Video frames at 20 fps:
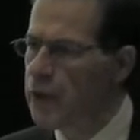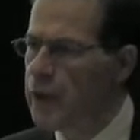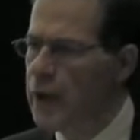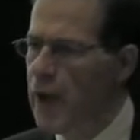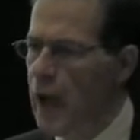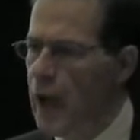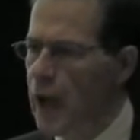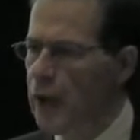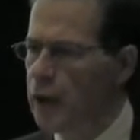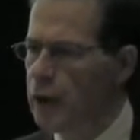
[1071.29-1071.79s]
the
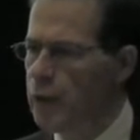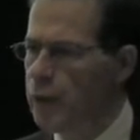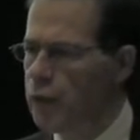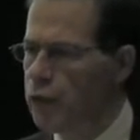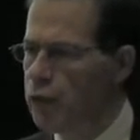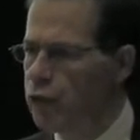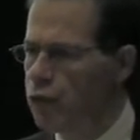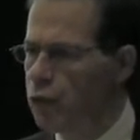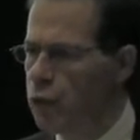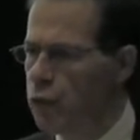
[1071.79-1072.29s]

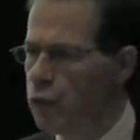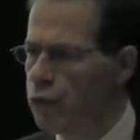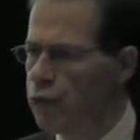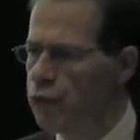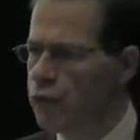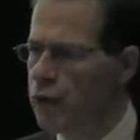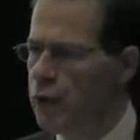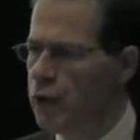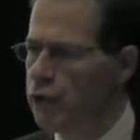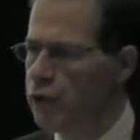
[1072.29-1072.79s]
arguments were
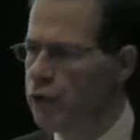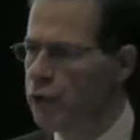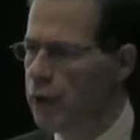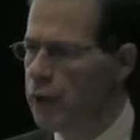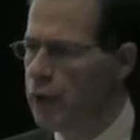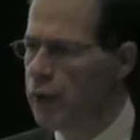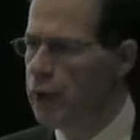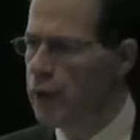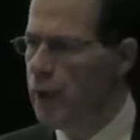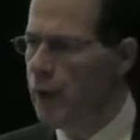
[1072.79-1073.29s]

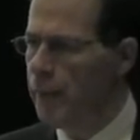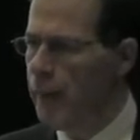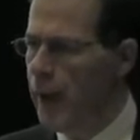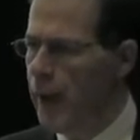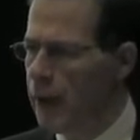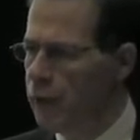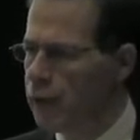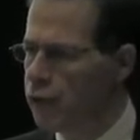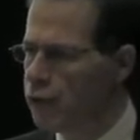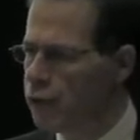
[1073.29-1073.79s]
essentially
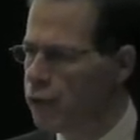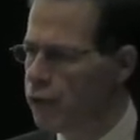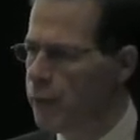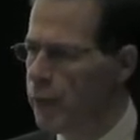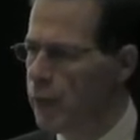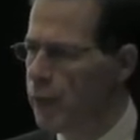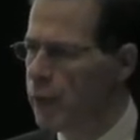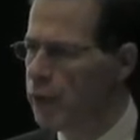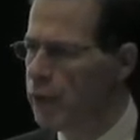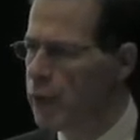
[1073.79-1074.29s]
about
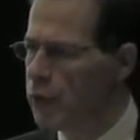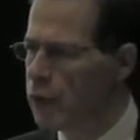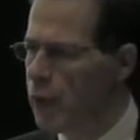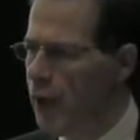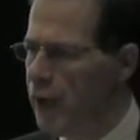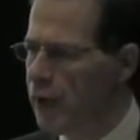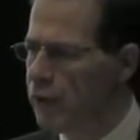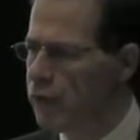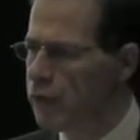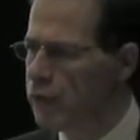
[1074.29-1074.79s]
disability
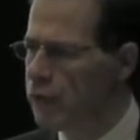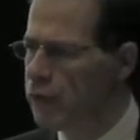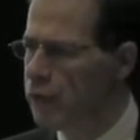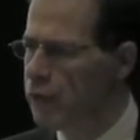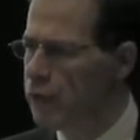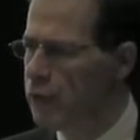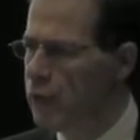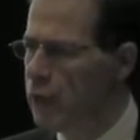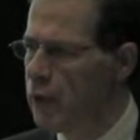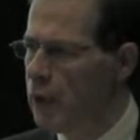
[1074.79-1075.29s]

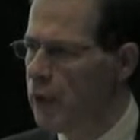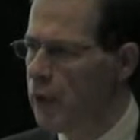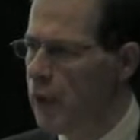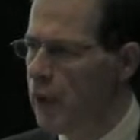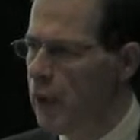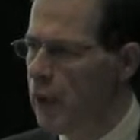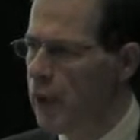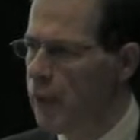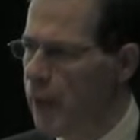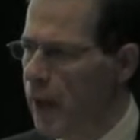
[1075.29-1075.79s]
rights
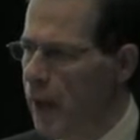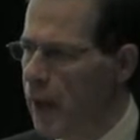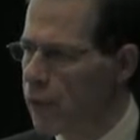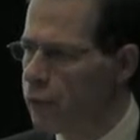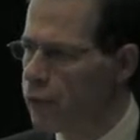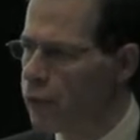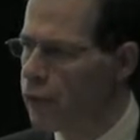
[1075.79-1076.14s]
and about